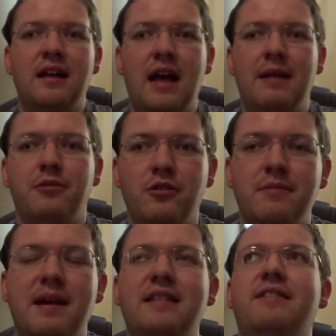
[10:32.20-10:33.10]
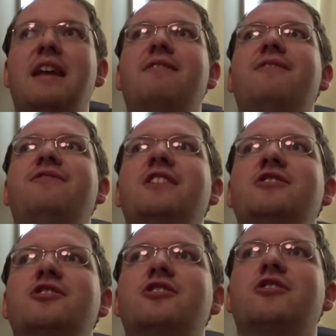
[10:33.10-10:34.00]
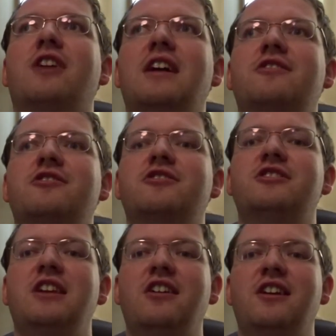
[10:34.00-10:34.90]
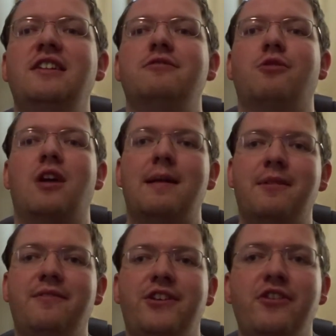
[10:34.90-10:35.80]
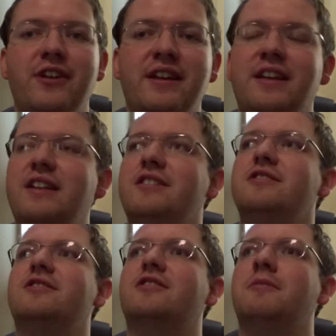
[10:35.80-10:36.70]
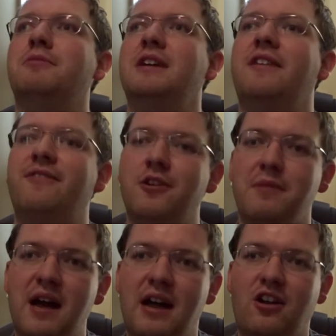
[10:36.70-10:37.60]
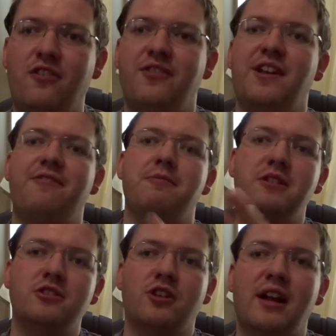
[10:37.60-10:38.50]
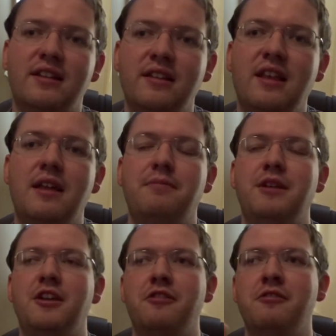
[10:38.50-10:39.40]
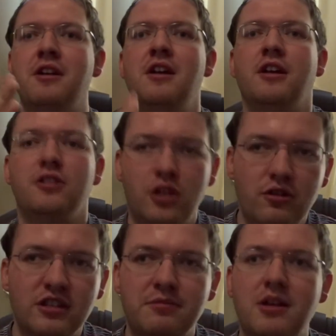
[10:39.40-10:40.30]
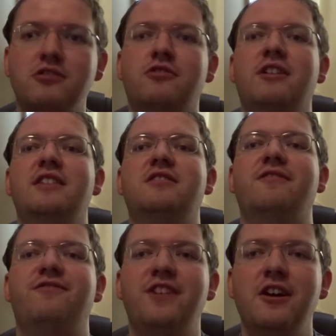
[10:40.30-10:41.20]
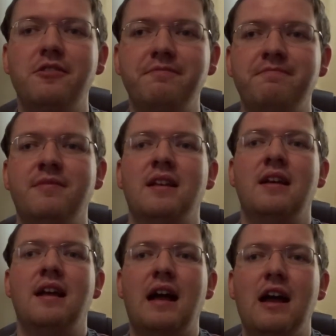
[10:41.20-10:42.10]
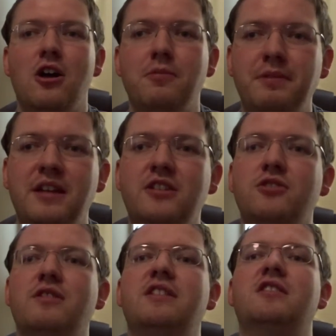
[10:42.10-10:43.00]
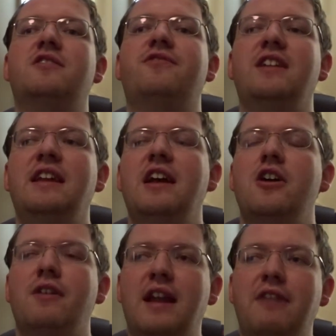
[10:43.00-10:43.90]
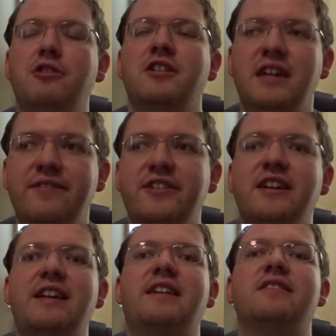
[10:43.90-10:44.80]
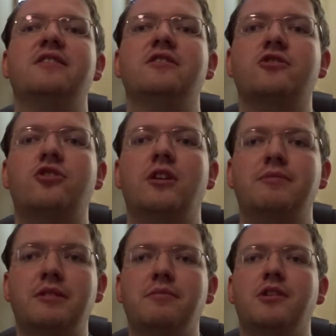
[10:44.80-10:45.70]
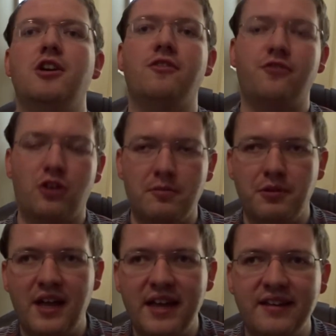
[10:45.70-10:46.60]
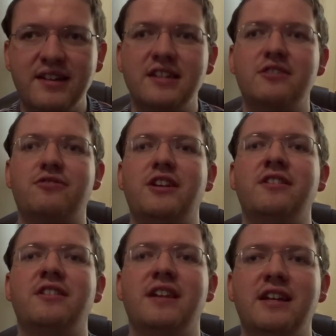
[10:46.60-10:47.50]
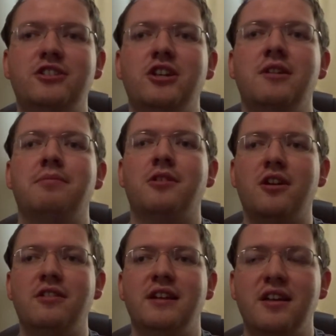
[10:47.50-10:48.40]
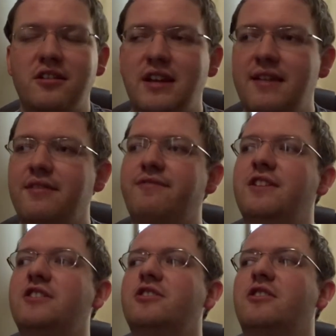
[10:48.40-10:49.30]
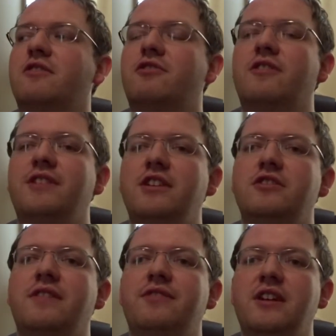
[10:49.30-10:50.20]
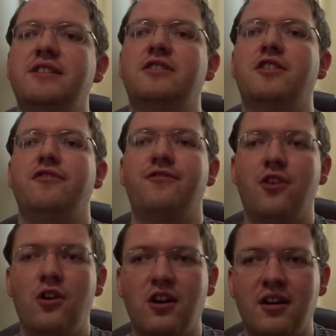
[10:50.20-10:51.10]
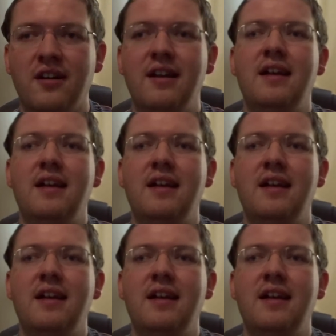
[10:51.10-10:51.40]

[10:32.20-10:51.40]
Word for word: I'm doing my David Fincher director series where I'm reviewing his complete filmography from his directing debut to his most recent film. I hope you enjoyed this video, and I will leave a link in the description below for a playlist where you can catch up on all the other David Fincher reviews I've done so far.